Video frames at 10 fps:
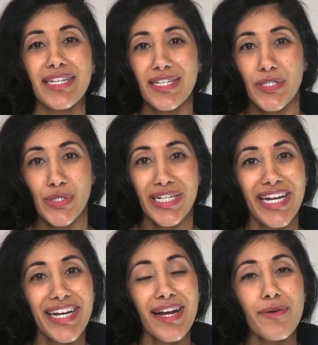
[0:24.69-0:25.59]
eating during
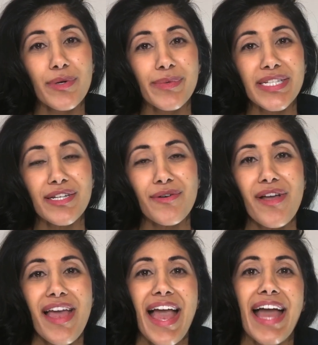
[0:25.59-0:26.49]
an 8-hour window
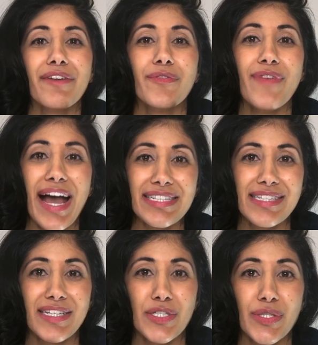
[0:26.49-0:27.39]
and
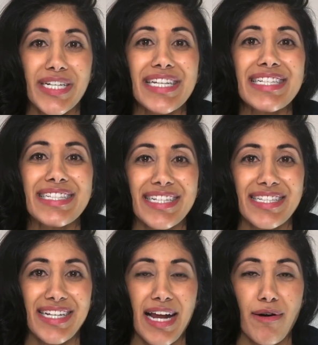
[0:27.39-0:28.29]
fasting during a
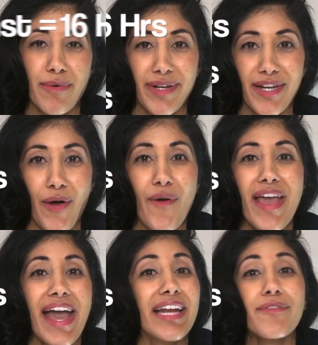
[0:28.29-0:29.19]
16-hour window.
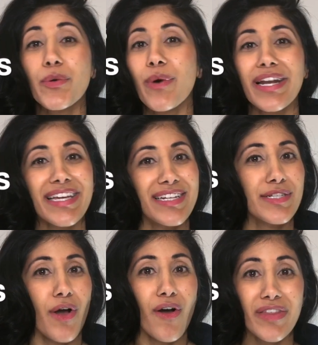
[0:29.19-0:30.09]
And if you want to get
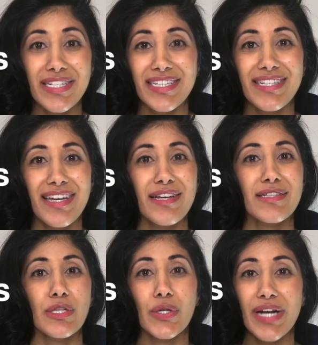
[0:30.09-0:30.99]
into all the
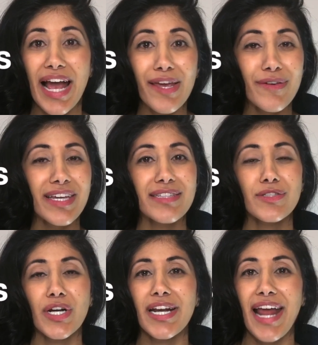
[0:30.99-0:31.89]
details, learn how you can get
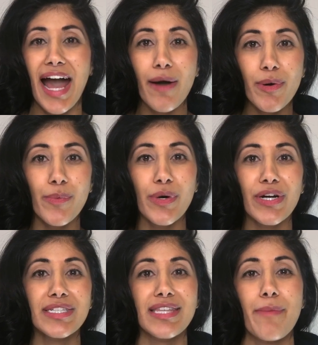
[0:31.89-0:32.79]
started, how it
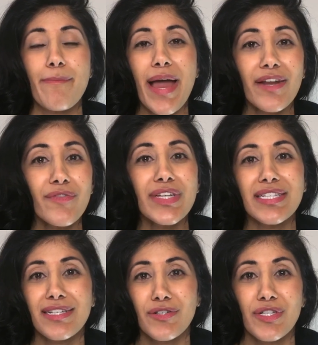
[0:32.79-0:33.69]
works, the
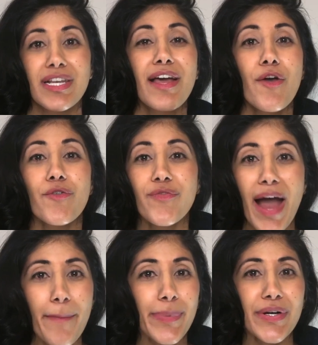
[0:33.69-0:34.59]
benefits such as
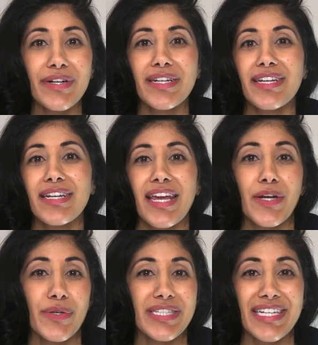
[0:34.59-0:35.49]
fat burning,
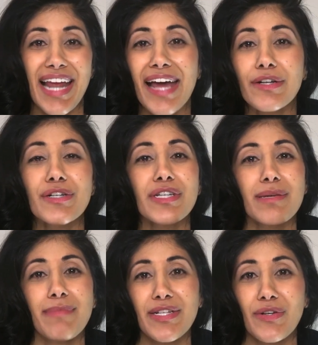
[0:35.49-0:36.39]
increasing
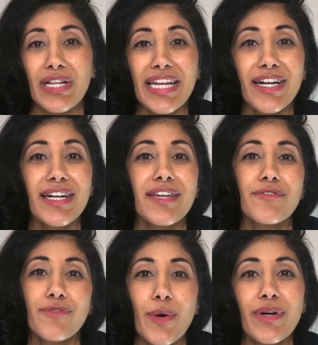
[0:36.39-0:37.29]
energy, mental clarity,
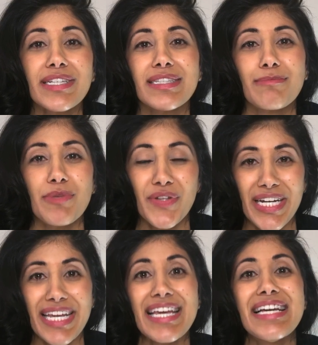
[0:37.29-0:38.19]
focus,
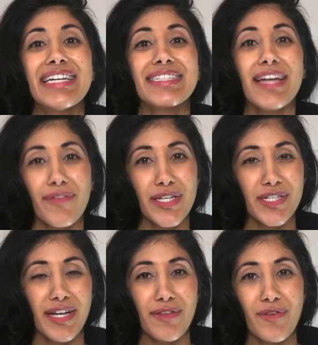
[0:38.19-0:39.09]
immunity, definitely
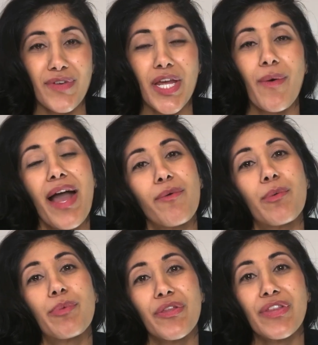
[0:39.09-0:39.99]
check out the video. I
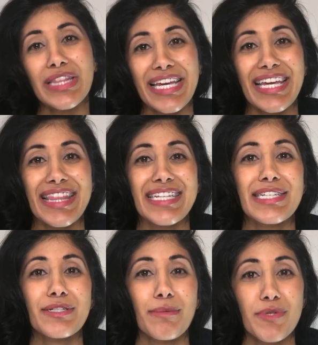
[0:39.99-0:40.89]
will put the link in the
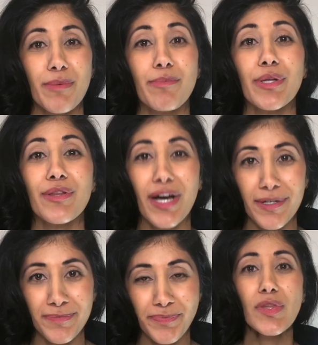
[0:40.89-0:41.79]
description
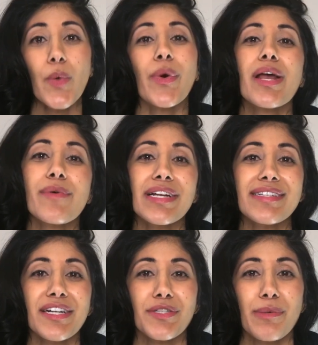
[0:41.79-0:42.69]
below. What I want
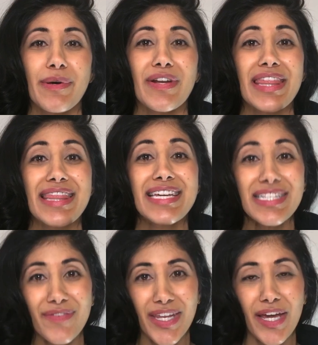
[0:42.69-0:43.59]
to talk to you about in
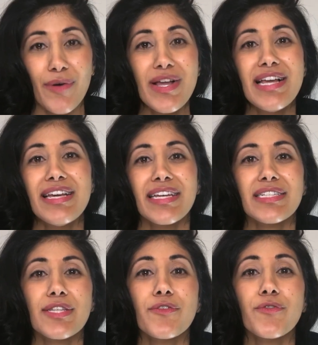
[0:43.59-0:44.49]
this video
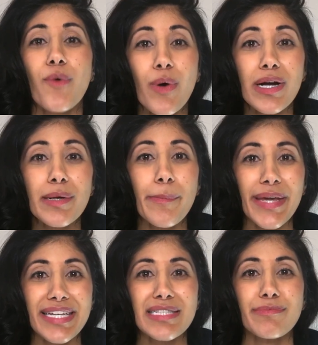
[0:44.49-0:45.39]
is the 4
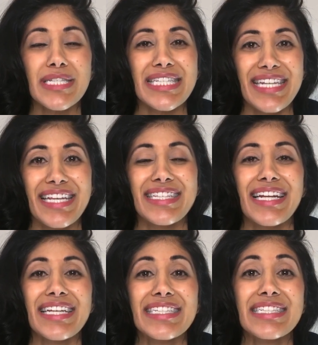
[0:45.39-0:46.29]
biggest mistakes
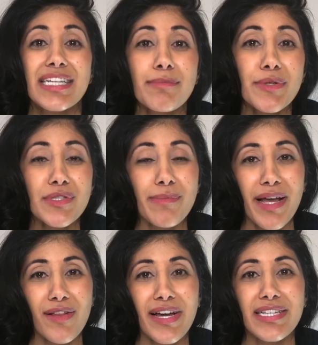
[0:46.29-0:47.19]
that I see most of
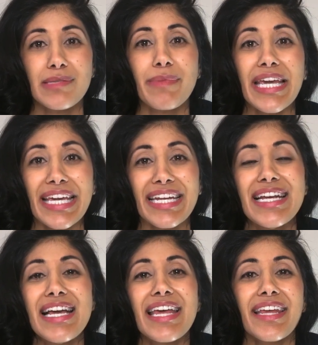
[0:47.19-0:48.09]
my clients making
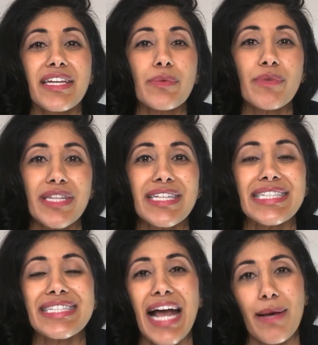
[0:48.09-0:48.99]
that can really
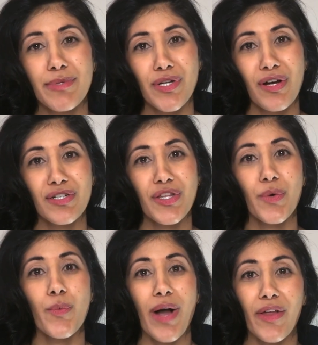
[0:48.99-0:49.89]
sabotage
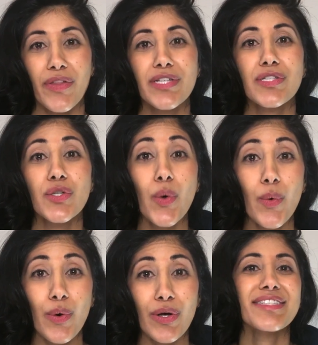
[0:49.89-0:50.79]
their wellness
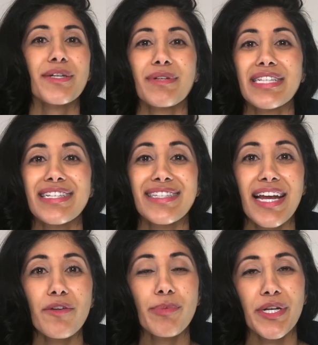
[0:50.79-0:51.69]
goals. So
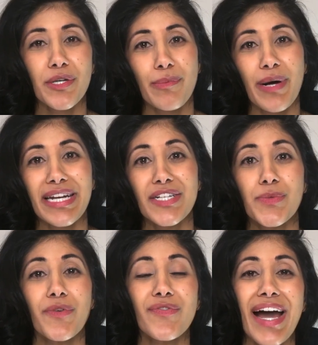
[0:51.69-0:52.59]
instead of putting your body
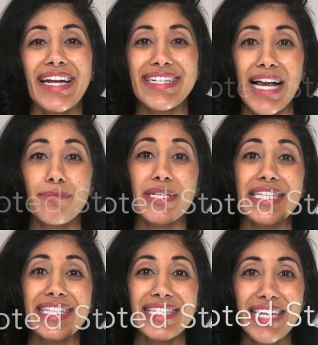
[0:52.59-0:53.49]
into a fat
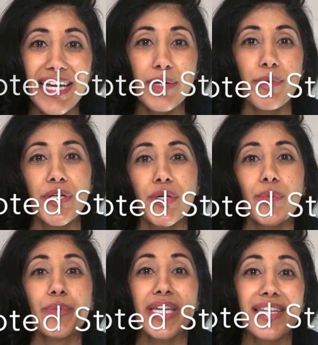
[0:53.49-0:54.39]
adapted state where you're
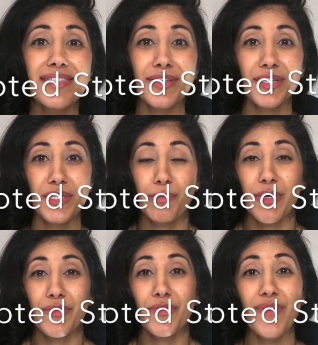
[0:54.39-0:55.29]
really starting to
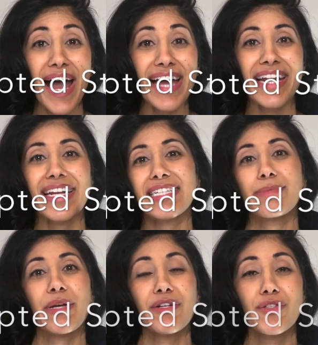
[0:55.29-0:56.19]
burn fat and
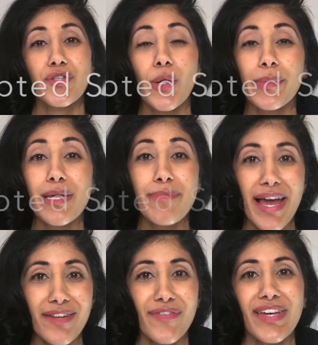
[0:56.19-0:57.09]
experience so many
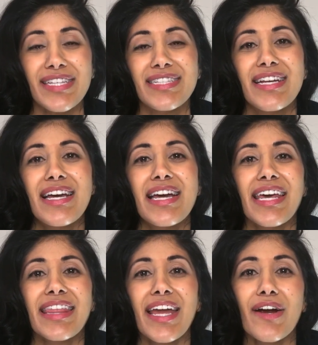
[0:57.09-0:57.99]
benefits,
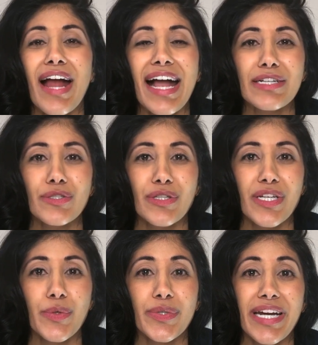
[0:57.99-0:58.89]
they are
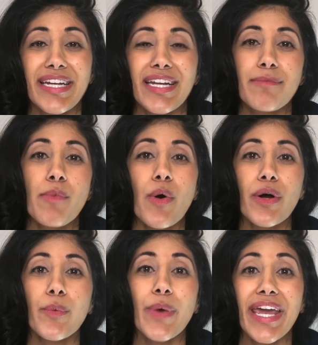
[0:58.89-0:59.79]
actually creating
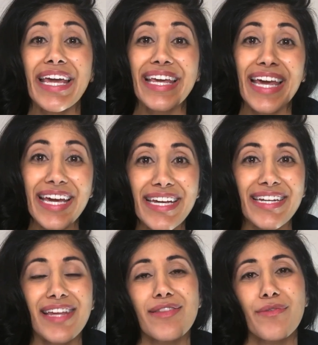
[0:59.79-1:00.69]
more weight
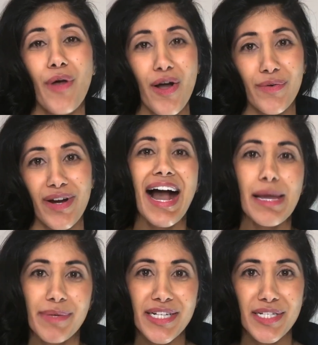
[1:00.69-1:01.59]
gain in the long run.
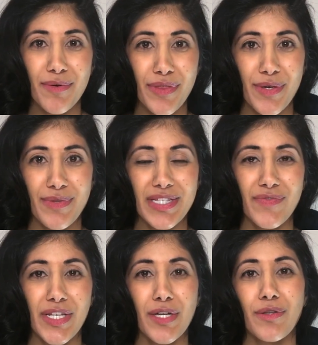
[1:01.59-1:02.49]
I'm going to share with you in this
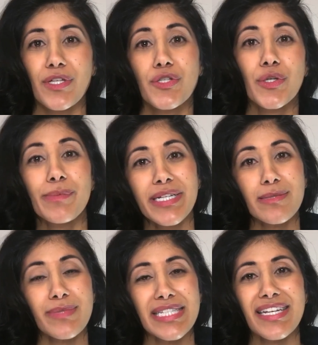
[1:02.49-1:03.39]
video the 2
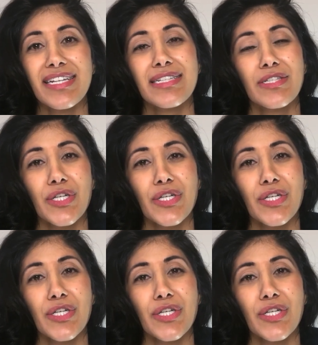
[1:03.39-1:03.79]
biggest mistakes